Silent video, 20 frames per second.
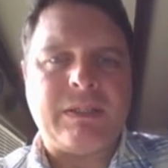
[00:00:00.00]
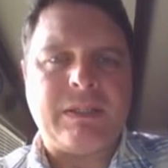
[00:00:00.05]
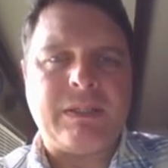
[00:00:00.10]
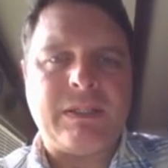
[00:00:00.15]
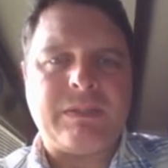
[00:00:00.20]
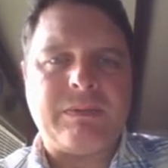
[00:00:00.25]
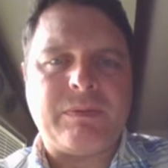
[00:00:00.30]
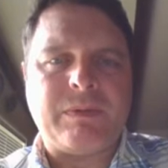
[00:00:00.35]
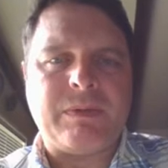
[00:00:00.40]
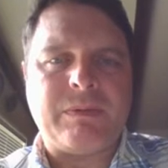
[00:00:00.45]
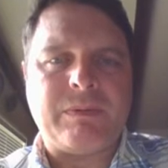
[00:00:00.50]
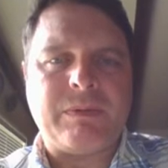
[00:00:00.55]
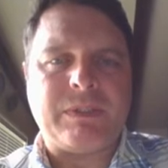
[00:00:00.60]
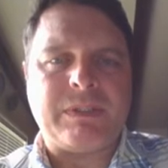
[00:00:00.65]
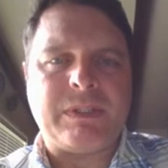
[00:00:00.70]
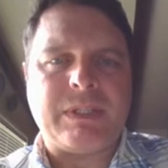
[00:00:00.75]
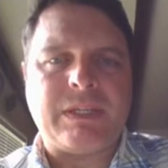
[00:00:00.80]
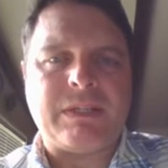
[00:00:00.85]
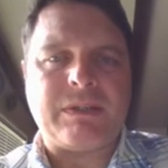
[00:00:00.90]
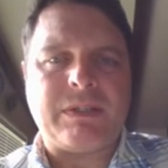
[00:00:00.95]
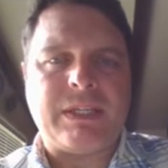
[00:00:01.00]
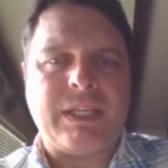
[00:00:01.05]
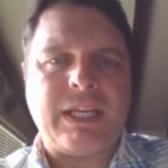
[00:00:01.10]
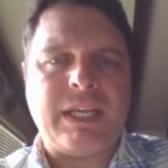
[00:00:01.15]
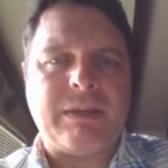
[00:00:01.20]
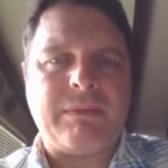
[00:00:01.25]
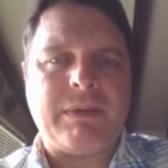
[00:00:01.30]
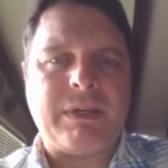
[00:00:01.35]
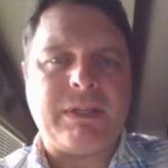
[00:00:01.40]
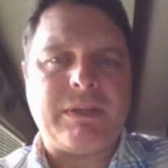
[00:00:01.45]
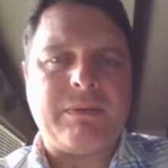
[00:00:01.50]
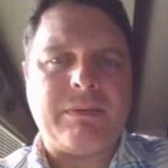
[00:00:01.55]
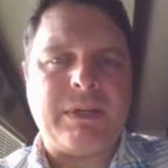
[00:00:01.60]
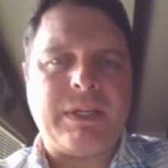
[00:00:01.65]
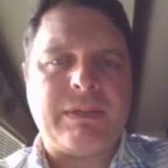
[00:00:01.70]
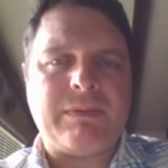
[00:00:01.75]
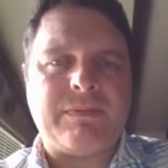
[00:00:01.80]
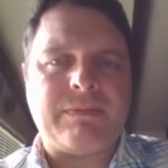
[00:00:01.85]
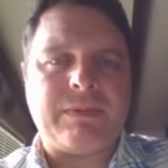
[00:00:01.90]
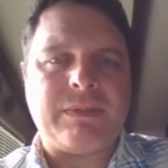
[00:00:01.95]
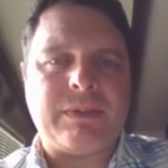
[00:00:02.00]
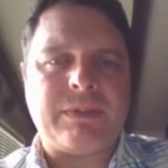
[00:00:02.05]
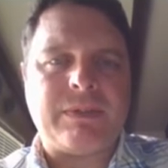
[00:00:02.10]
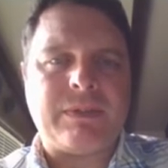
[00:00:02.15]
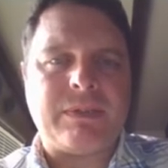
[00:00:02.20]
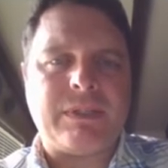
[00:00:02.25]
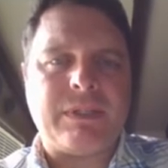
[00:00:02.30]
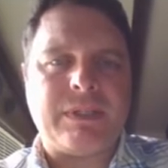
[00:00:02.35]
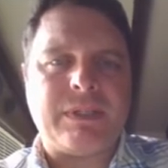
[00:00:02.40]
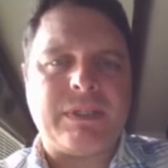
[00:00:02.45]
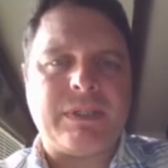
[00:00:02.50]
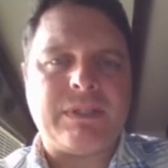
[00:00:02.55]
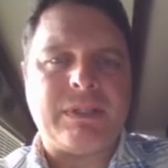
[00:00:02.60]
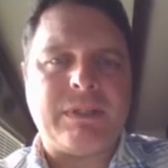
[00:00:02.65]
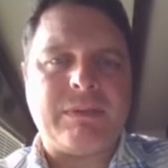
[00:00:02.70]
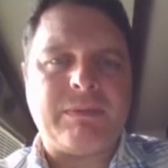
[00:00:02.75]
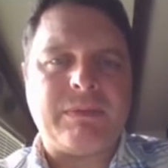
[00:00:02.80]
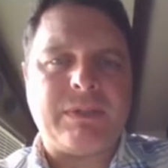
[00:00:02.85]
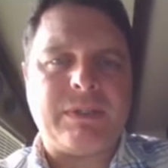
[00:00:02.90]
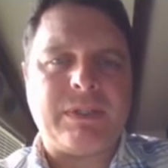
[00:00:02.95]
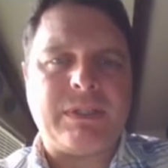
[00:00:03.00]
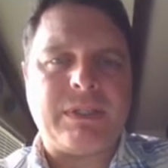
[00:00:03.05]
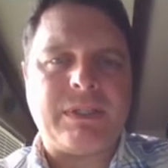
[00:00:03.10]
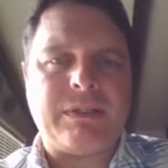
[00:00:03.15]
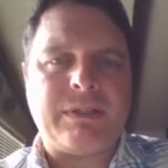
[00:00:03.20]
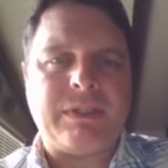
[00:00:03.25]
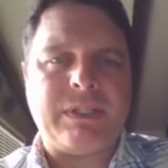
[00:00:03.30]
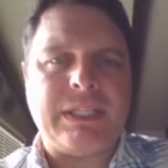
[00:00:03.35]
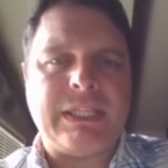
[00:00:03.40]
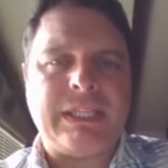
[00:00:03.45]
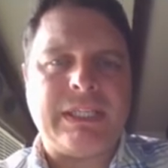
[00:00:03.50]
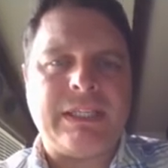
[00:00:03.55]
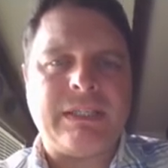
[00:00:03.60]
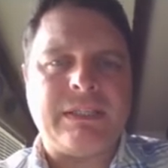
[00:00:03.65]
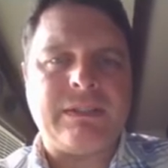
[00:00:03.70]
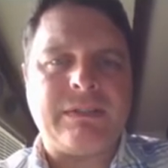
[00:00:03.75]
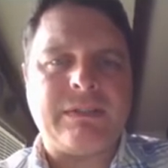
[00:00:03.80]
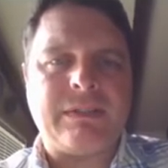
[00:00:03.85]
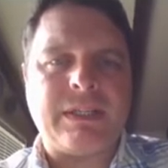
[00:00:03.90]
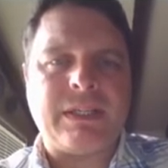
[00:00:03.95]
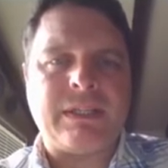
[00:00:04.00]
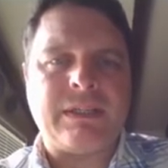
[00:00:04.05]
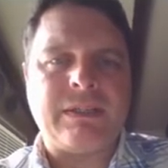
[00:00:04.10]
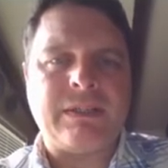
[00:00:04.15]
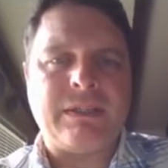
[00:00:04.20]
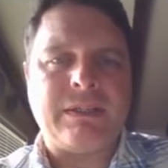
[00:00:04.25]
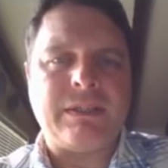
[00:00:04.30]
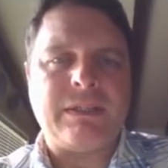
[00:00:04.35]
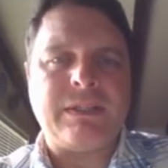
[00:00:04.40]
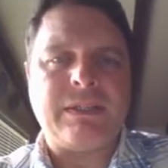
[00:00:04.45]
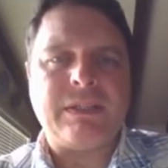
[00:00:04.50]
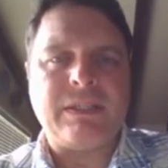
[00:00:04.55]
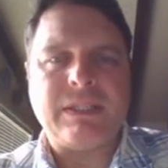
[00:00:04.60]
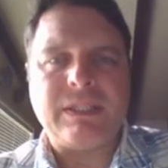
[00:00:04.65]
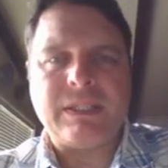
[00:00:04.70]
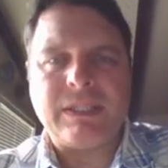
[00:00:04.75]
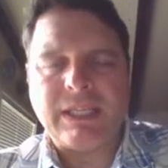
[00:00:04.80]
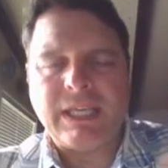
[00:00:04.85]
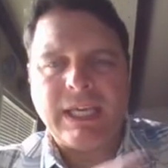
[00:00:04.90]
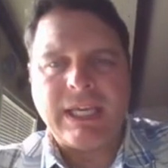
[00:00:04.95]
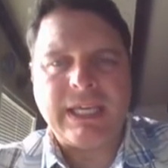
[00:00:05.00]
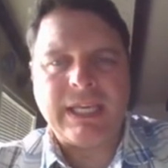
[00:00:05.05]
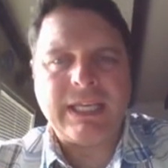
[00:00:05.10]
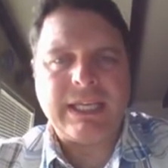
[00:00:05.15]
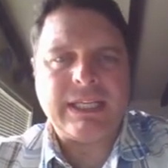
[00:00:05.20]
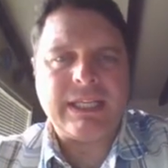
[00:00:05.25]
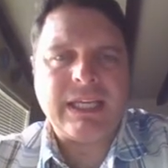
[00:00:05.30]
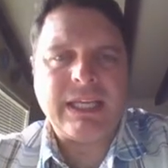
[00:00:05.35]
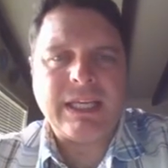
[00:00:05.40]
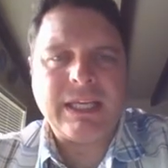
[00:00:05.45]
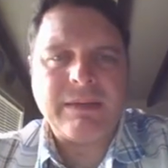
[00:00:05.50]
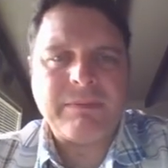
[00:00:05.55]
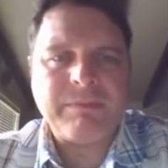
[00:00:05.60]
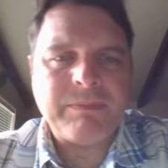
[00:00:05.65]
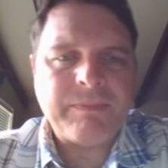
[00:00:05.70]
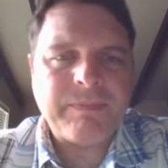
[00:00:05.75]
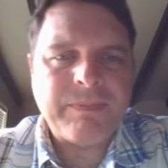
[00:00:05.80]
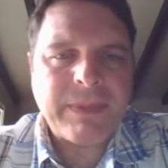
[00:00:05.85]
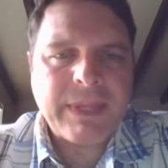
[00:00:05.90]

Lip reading: This one was letter K, by the way, for letter D. Okay. K and M.